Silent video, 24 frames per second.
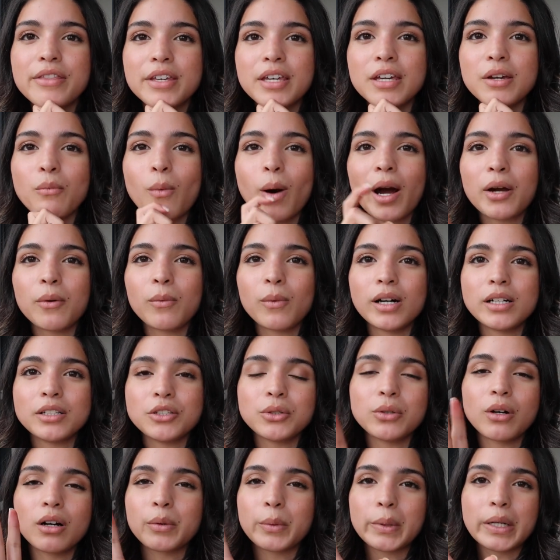The white one,
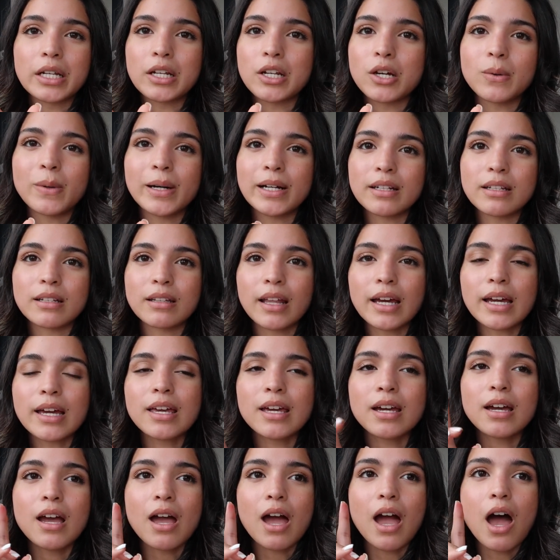you already know I didn't like it.